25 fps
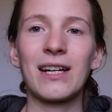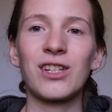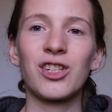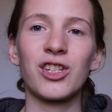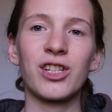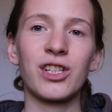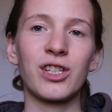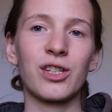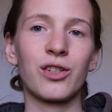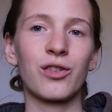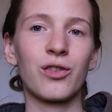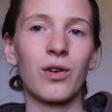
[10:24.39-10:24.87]
I
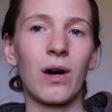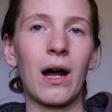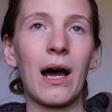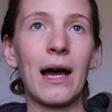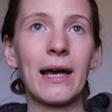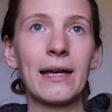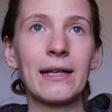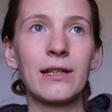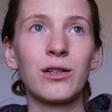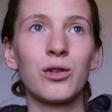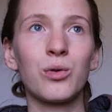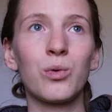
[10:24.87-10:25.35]
just
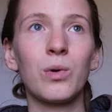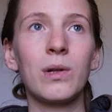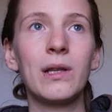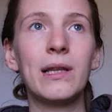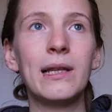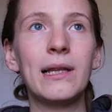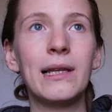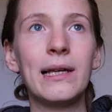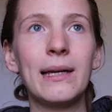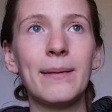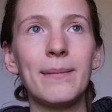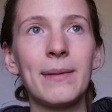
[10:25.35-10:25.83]
try to
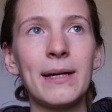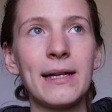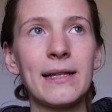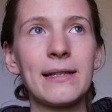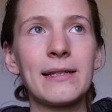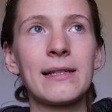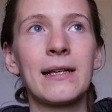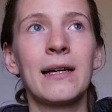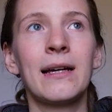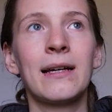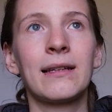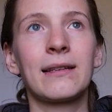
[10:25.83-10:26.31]

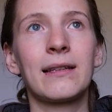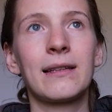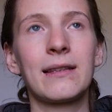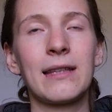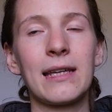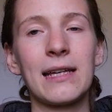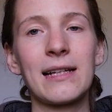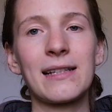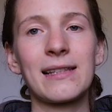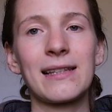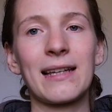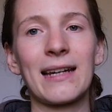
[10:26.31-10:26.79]
limit the
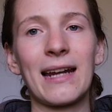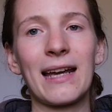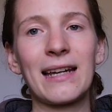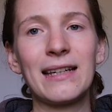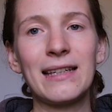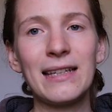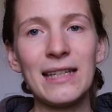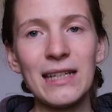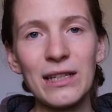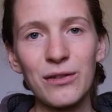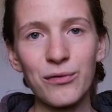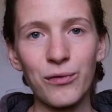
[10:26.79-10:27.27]
things that I
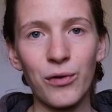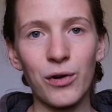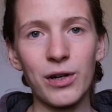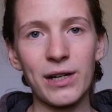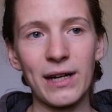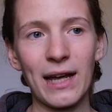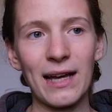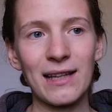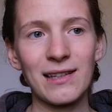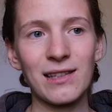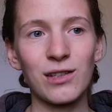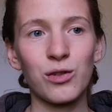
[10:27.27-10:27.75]
need for
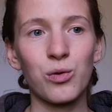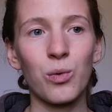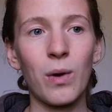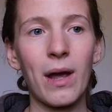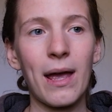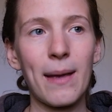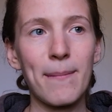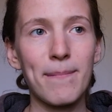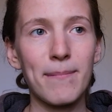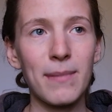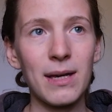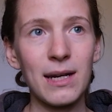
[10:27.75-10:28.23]
that to
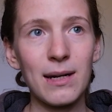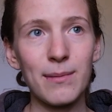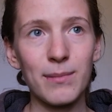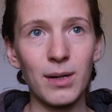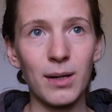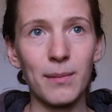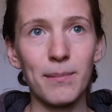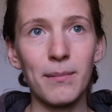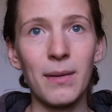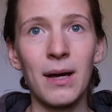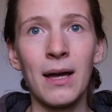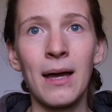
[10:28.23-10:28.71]
a
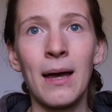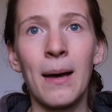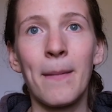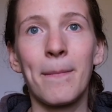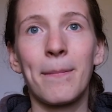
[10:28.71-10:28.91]
minimum,